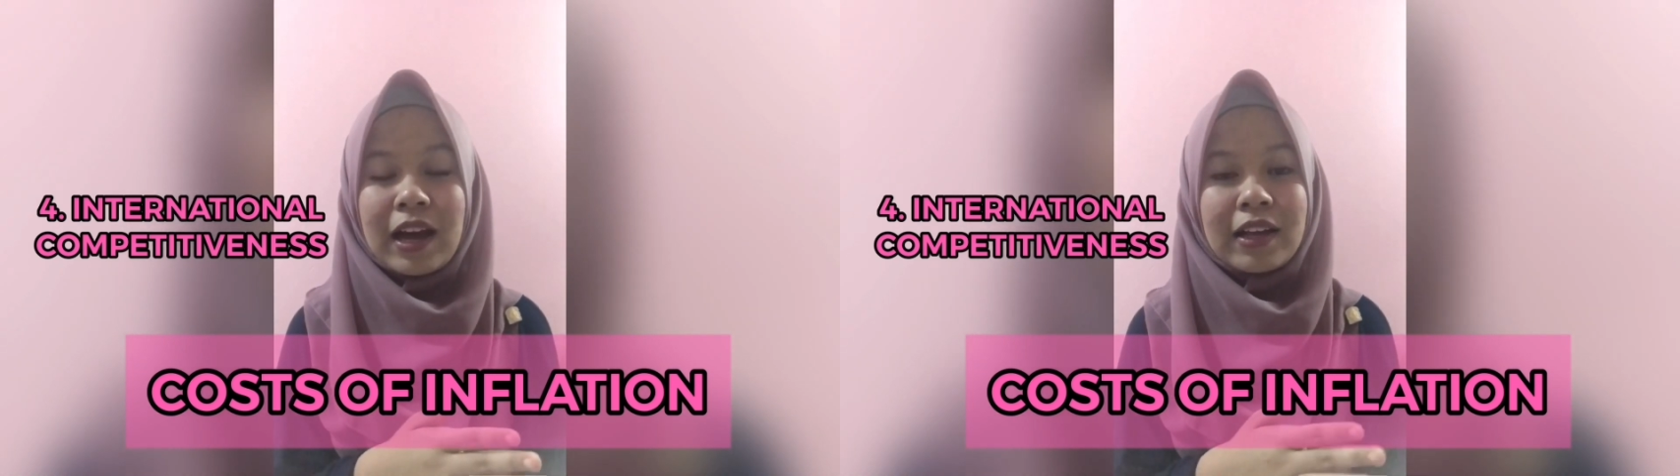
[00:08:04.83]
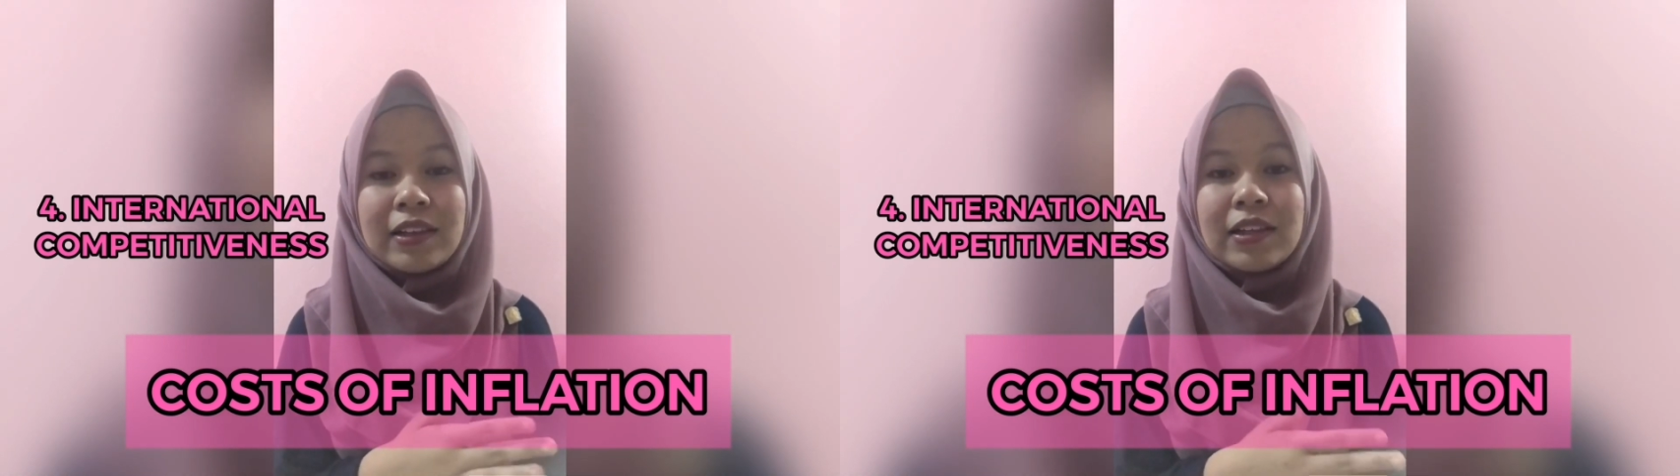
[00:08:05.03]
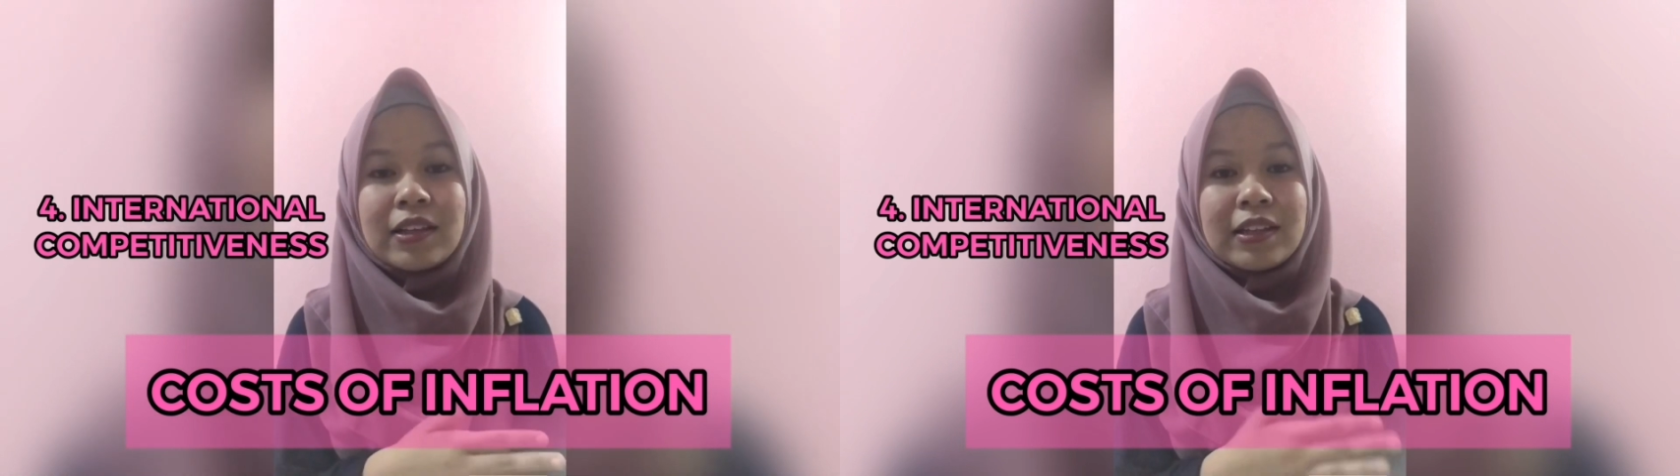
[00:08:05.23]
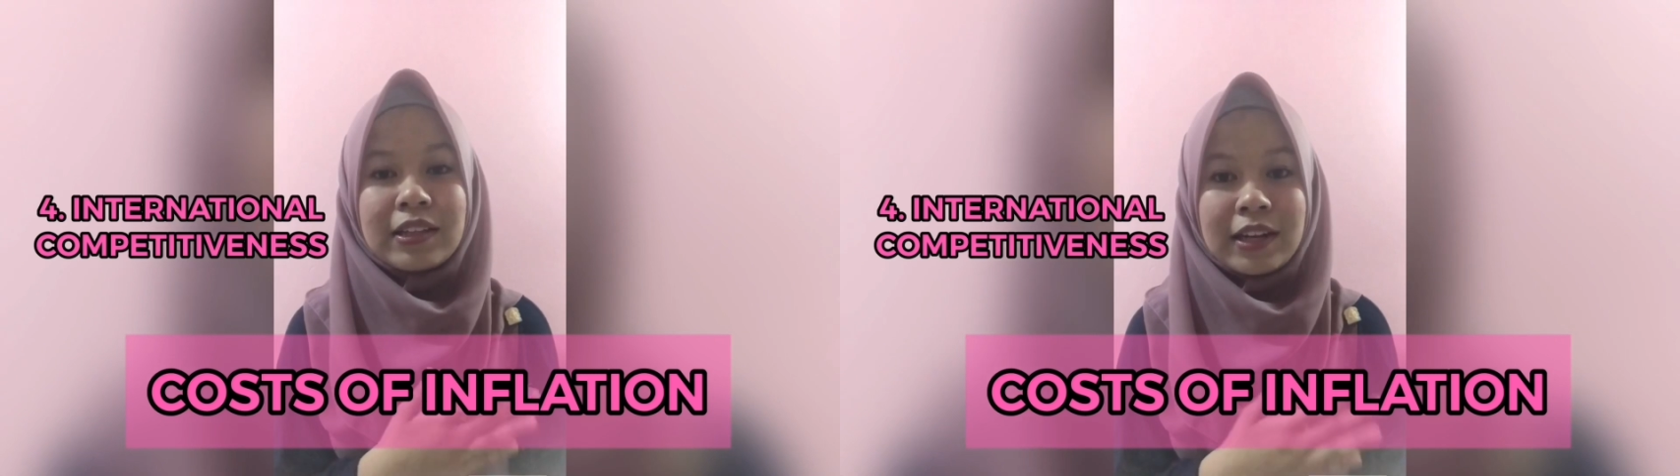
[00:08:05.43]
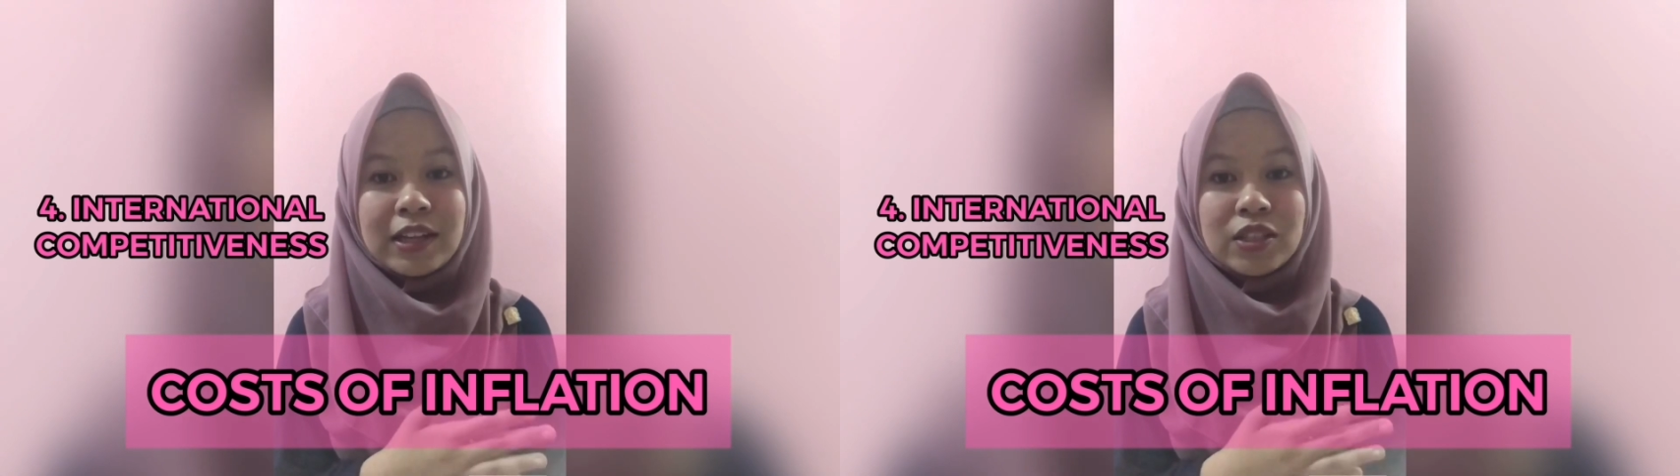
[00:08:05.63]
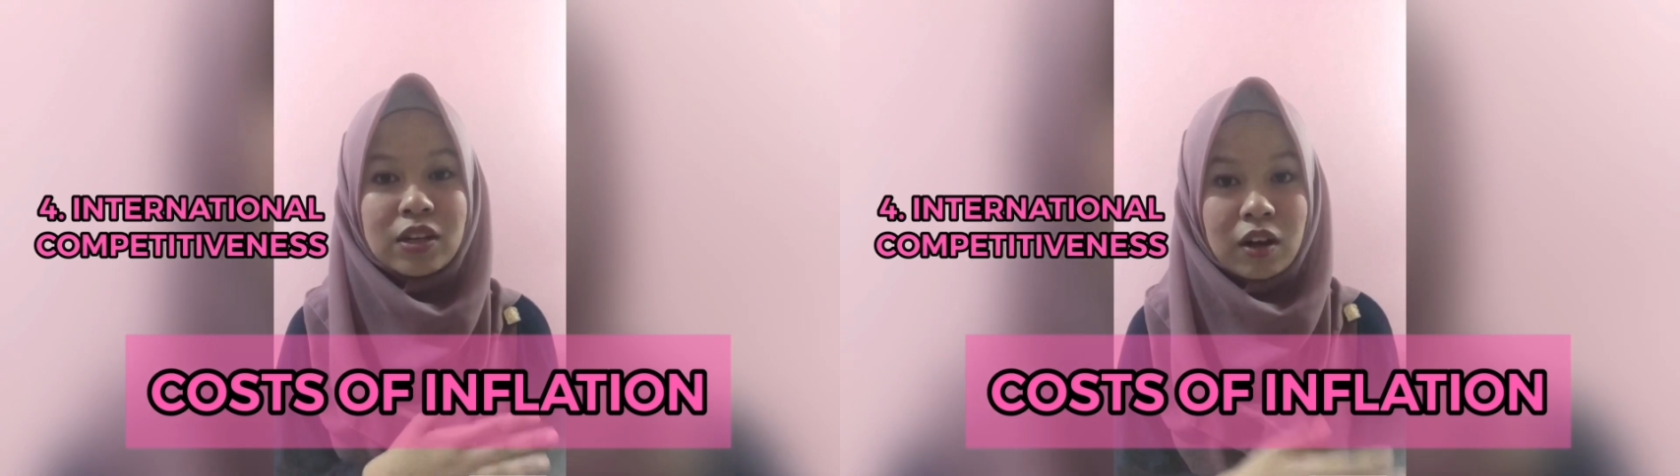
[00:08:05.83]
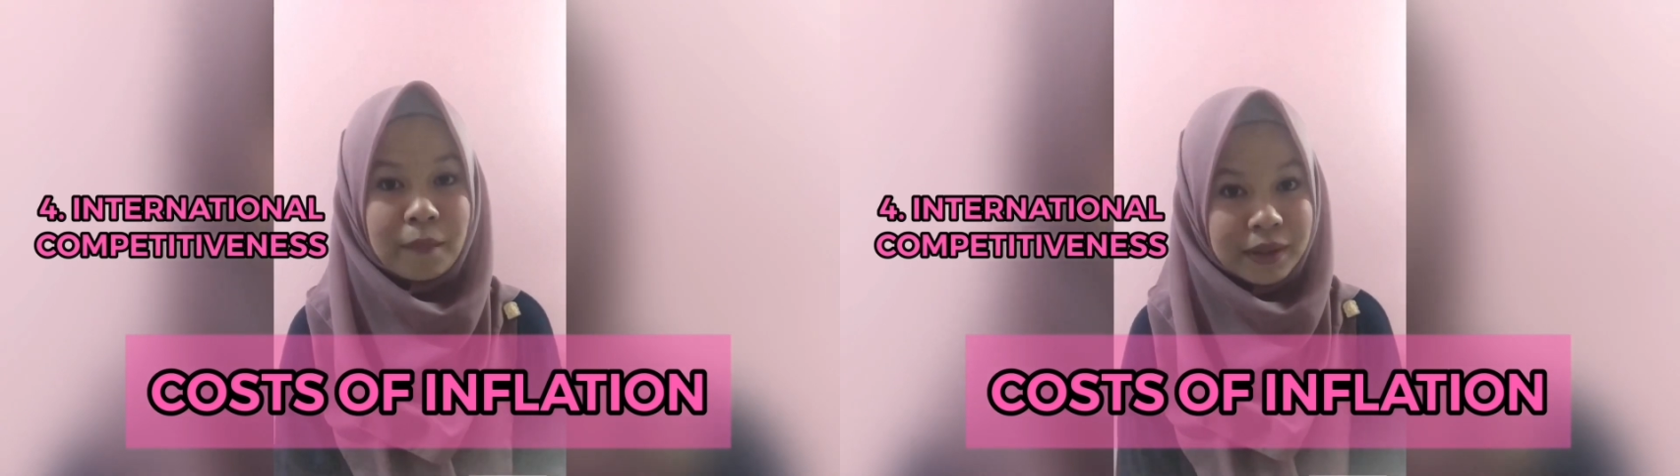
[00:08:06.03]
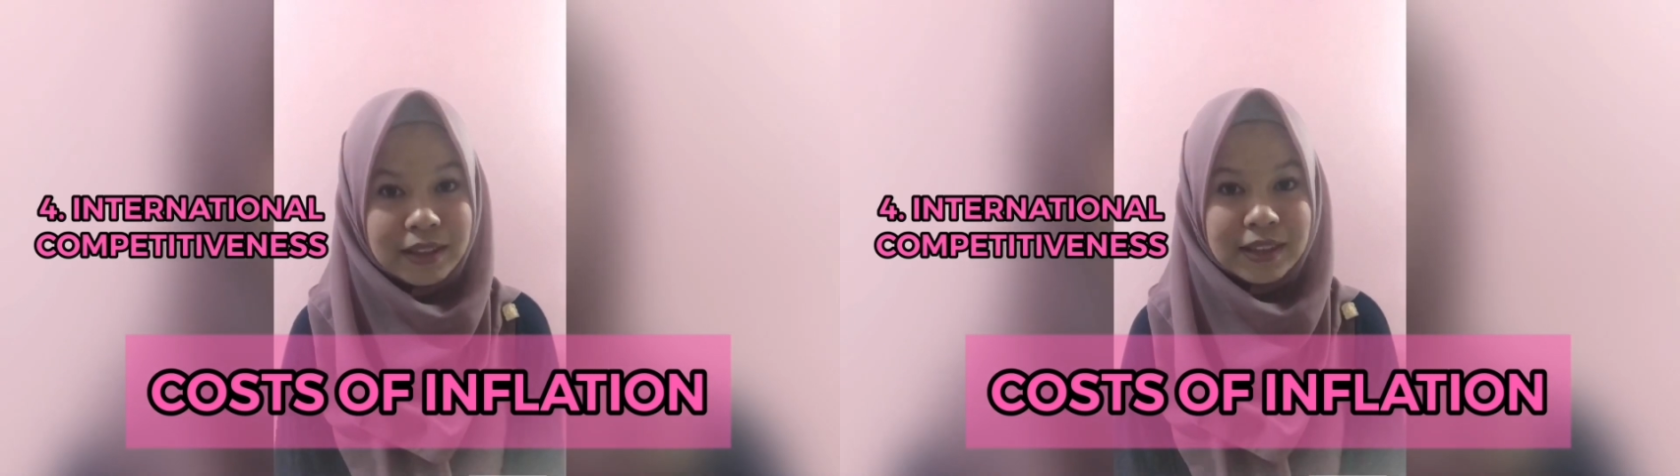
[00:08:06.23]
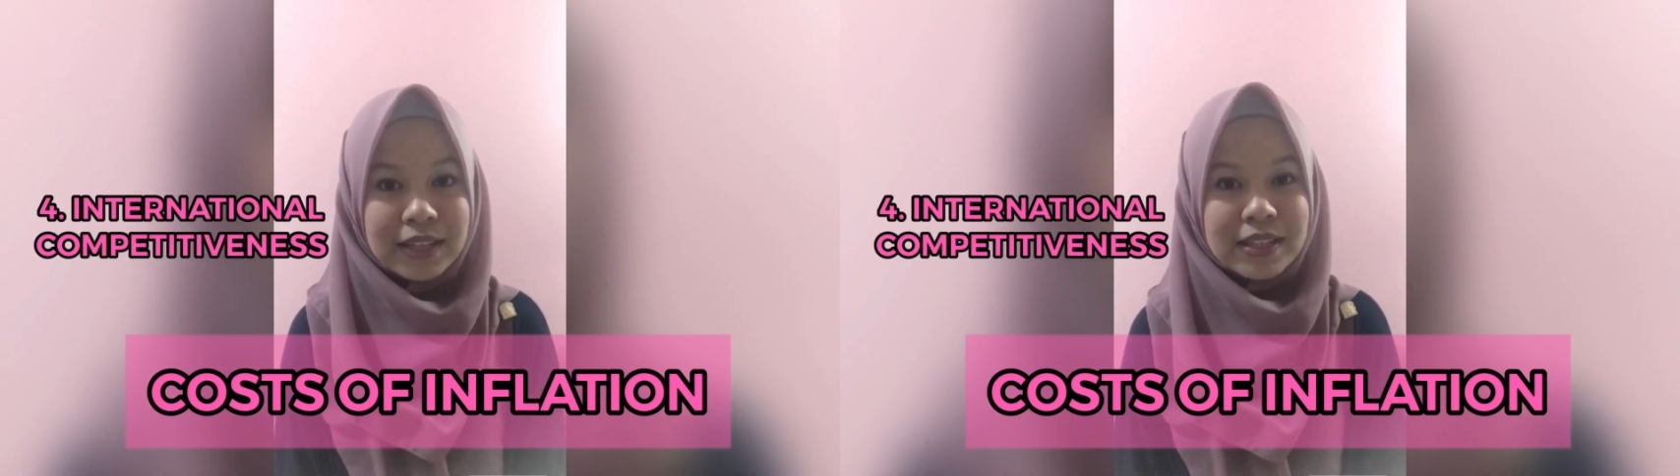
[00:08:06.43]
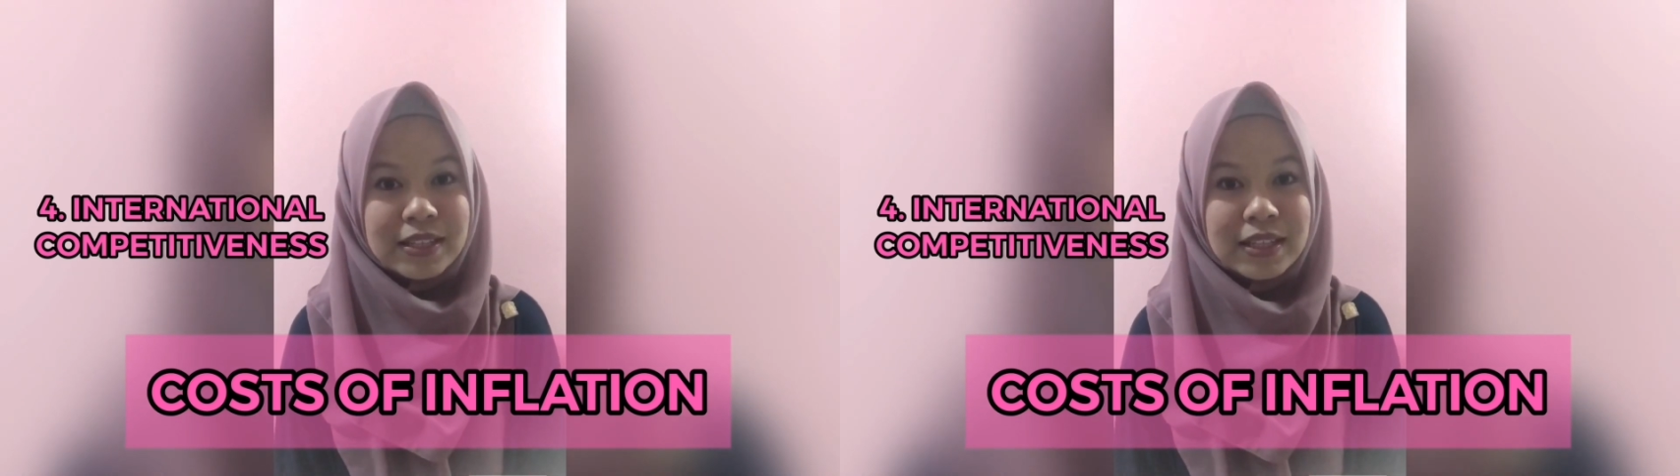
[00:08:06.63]
other international
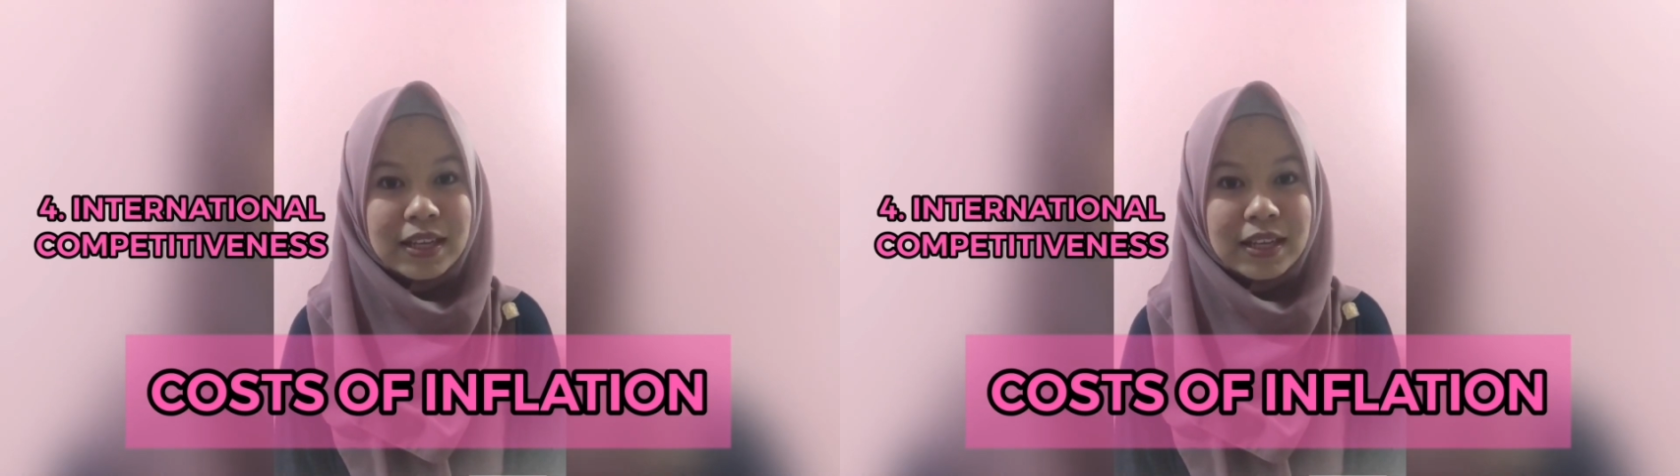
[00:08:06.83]
competitors.